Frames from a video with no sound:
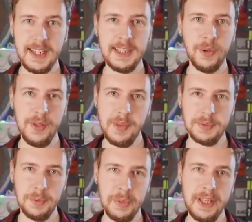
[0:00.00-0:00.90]

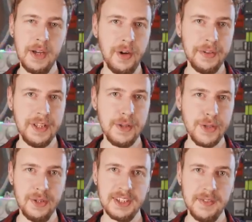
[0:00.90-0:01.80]
algorithms would be on the
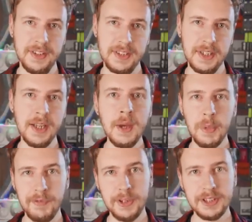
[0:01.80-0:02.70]
3070.
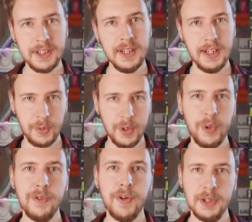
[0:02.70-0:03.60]
But first, a quick
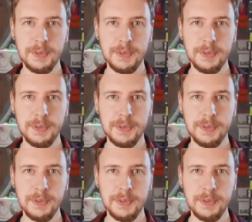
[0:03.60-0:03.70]
word from our